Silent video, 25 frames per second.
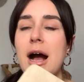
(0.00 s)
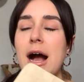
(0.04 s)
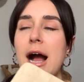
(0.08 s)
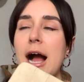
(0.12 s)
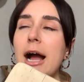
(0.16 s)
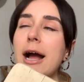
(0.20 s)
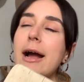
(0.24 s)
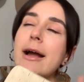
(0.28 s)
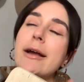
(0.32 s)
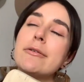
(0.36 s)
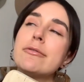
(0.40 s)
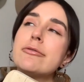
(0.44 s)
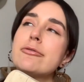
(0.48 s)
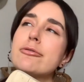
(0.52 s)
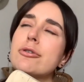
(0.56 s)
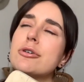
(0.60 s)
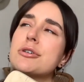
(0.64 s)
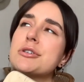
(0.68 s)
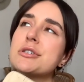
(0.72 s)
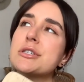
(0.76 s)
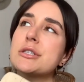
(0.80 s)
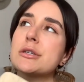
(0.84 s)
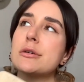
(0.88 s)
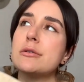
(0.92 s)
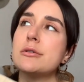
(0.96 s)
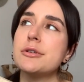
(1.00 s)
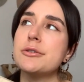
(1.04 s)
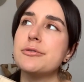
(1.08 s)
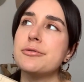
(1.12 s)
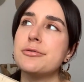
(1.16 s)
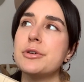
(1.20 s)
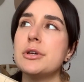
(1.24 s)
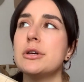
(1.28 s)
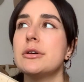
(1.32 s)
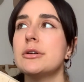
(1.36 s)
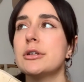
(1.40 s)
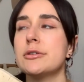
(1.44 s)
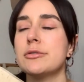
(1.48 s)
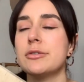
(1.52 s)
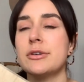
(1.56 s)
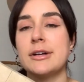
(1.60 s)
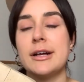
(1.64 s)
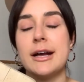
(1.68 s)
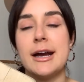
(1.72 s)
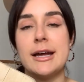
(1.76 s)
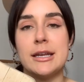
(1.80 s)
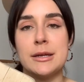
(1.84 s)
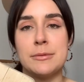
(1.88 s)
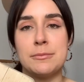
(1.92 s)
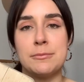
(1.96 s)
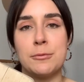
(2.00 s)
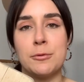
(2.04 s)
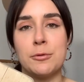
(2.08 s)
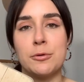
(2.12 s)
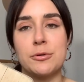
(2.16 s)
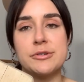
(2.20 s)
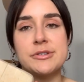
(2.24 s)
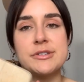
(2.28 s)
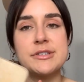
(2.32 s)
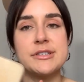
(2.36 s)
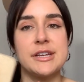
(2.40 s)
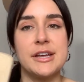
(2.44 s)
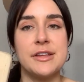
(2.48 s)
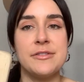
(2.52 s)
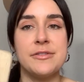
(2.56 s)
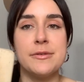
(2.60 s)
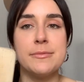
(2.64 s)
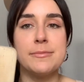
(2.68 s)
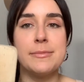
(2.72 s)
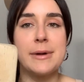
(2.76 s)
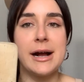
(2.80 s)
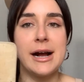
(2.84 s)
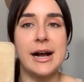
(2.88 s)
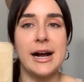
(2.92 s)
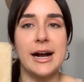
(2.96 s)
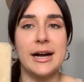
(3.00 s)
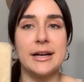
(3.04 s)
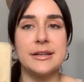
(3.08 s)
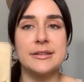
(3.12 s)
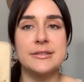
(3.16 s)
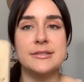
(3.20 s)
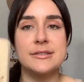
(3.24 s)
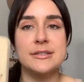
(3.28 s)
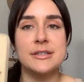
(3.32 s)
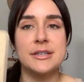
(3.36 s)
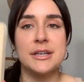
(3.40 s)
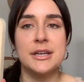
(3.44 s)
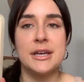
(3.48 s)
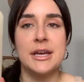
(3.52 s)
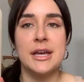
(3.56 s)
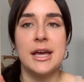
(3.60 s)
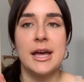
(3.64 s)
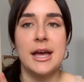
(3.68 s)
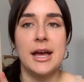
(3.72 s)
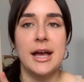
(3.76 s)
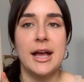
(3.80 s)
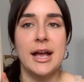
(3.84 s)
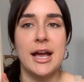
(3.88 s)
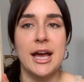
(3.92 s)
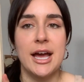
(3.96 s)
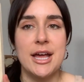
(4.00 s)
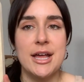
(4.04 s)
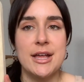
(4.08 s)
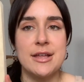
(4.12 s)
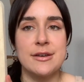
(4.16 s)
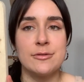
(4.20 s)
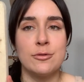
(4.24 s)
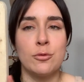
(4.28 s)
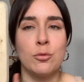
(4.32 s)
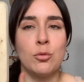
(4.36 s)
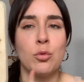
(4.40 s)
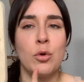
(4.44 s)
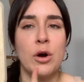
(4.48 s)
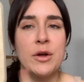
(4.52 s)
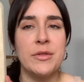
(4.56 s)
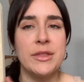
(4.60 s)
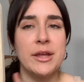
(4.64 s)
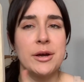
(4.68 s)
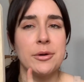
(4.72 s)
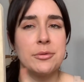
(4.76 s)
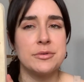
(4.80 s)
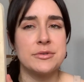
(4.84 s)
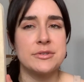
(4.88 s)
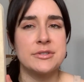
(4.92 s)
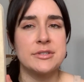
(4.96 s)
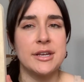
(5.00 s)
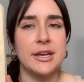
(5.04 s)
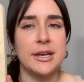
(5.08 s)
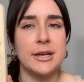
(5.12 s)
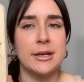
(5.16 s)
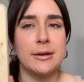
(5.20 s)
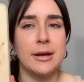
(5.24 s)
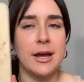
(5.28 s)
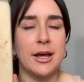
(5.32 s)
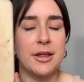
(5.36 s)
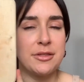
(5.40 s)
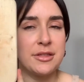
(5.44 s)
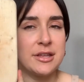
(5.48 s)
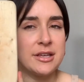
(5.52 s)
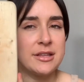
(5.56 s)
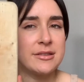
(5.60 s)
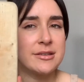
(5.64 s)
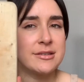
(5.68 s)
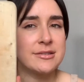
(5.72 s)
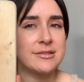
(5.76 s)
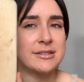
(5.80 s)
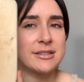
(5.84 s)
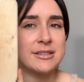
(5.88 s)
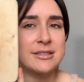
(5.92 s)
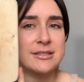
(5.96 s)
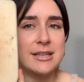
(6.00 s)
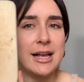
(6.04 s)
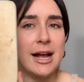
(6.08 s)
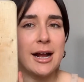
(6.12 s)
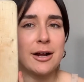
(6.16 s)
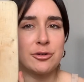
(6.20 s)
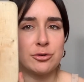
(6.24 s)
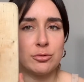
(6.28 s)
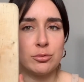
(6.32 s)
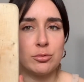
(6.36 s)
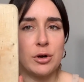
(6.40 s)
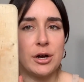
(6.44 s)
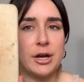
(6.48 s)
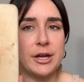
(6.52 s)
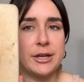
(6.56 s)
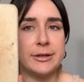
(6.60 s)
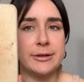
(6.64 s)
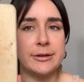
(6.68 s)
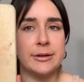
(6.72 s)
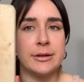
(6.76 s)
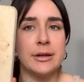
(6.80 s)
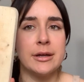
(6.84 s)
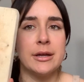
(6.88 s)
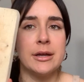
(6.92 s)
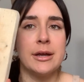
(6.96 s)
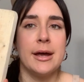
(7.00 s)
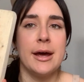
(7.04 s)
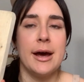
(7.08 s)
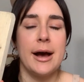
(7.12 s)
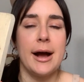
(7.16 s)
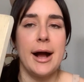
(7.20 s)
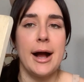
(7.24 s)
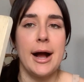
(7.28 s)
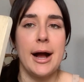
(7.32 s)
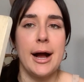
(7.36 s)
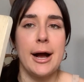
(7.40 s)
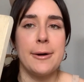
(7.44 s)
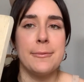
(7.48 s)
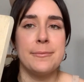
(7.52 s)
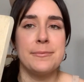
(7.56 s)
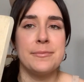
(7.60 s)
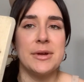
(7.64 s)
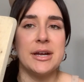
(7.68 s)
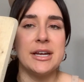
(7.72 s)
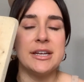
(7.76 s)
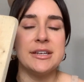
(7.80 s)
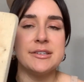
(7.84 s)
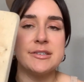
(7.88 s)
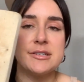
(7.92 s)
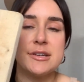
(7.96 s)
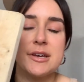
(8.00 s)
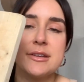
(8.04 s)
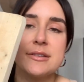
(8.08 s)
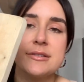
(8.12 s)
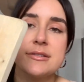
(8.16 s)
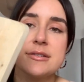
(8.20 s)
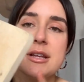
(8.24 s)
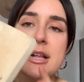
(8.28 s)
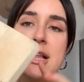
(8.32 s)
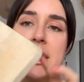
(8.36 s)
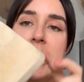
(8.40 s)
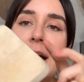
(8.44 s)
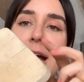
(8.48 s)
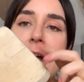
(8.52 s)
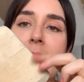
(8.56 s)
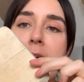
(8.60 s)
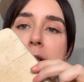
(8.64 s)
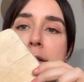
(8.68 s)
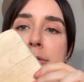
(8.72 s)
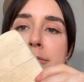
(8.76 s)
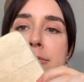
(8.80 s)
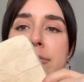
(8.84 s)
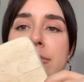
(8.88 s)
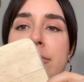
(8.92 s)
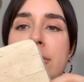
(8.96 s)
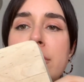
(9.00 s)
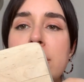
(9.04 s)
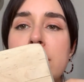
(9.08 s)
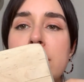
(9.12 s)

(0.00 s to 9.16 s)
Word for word: I've sold a few different cutting boards in the past and one that was like, I think this exact one. Um, it does have